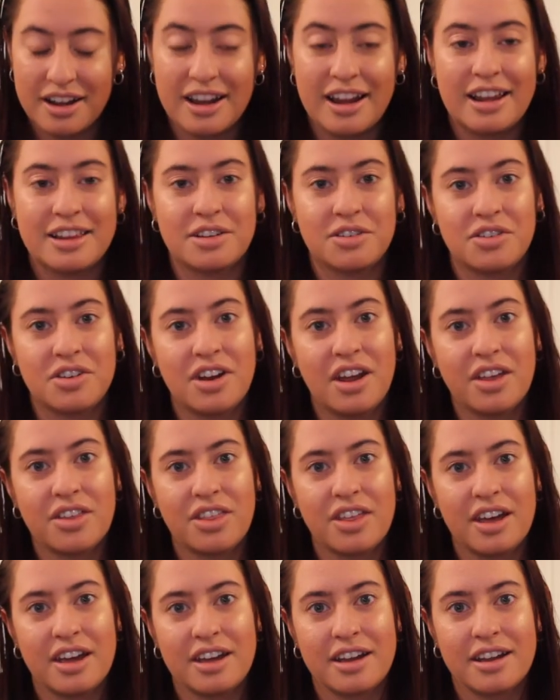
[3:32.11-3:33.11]
and there's
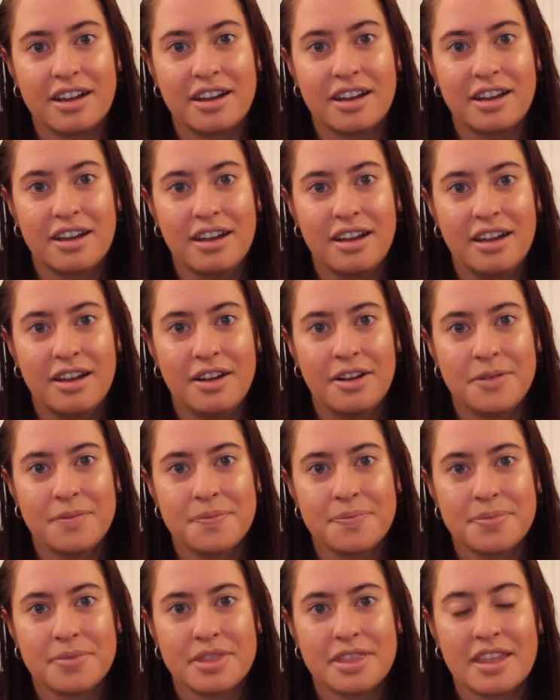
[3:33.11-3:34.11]
nothing.
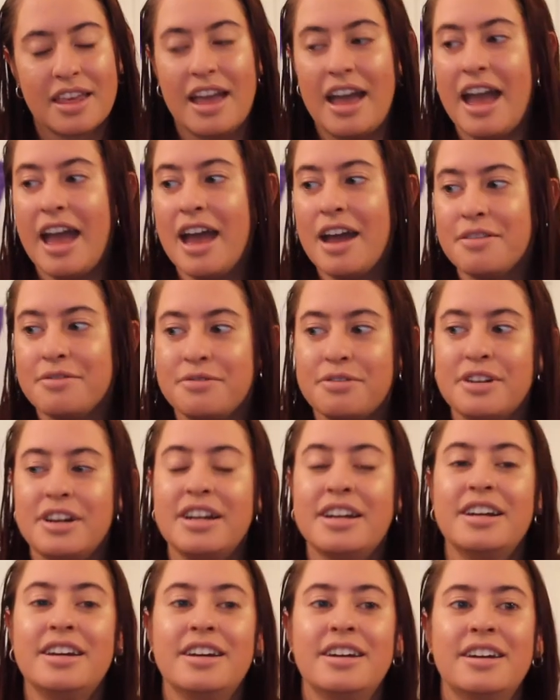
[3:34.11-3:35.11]

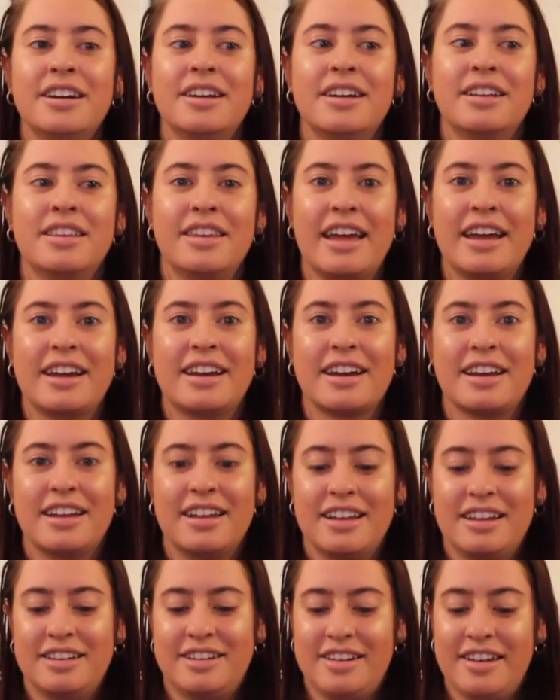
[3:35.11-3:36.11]
Every,
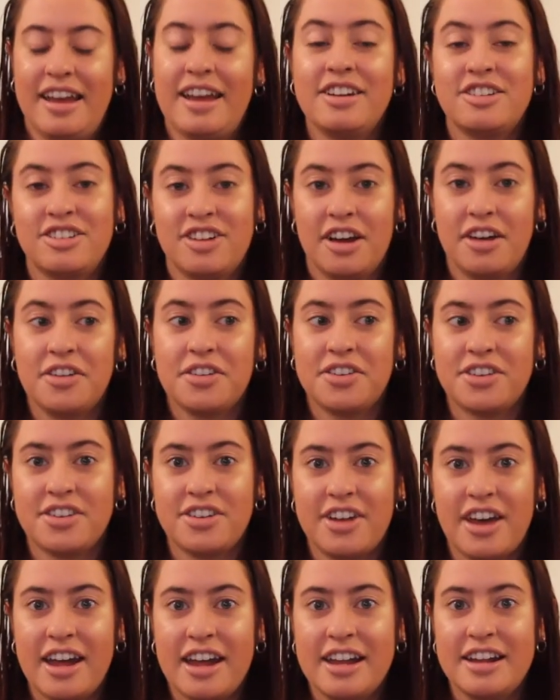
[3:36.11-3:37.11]
DHL
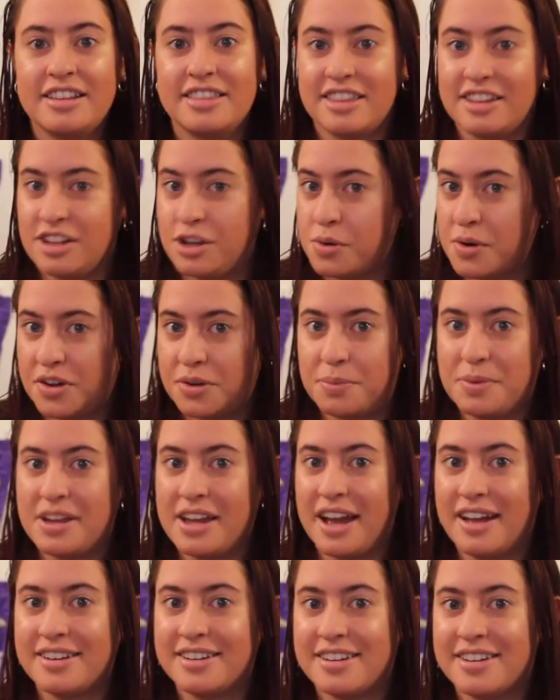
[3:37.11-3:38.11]
site, the
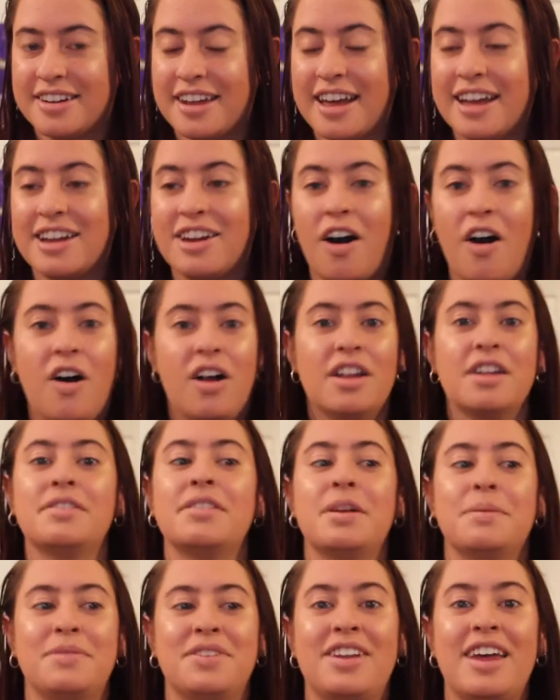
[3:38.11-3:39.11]
USPS site, all of
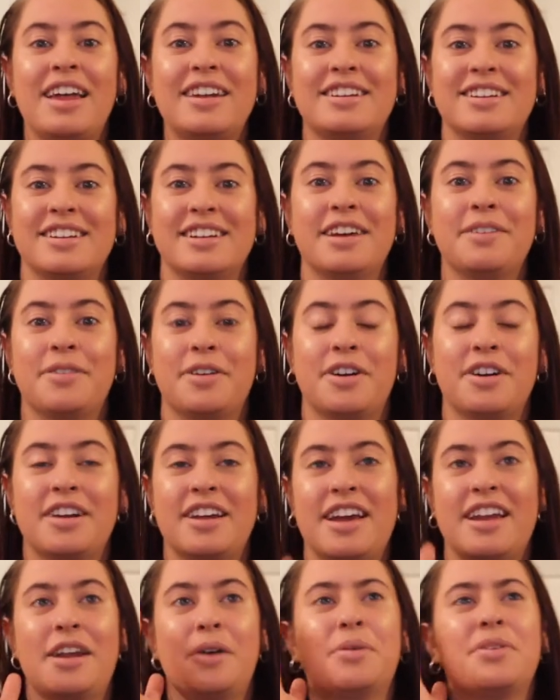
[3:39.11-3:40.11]
them said delivered.
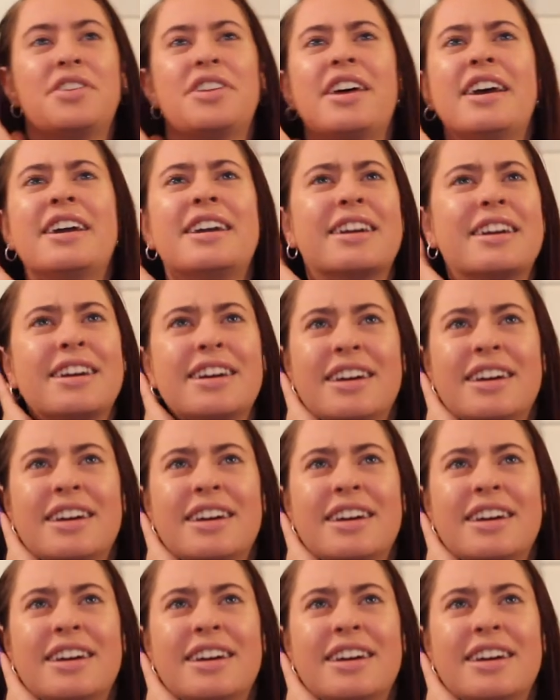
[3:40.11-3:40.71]
And I was like,